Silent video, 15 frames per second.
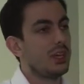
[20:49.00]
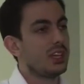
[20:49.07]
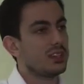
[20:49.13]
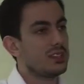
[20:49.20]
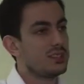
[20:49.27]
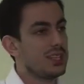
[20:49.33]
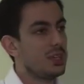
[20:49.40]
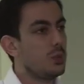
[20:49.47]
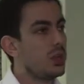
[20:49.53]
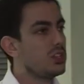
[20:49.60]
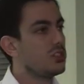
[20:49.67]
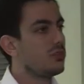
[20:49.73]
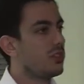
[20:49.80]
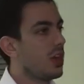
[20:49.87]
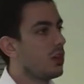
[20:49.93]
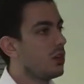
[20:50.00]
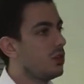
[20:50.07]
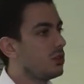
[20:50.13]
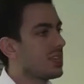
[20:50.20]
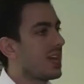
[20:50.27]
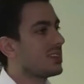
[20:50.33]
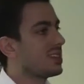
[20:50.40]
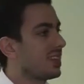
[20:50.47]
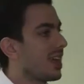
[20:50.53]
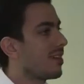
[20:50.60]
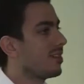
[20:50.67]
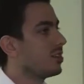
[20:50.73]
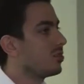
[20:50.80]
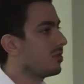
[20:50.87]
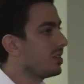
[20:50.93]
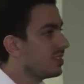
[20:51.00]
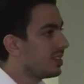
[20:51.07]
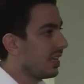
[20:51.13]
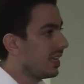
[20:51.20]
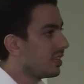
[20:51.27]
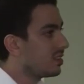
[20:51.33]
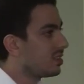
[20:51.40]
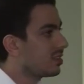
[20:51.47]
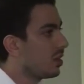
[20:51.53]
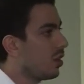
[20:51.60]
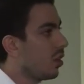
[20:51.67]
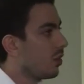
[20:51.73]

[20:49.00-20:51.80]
we're going to see which of those has the characteristics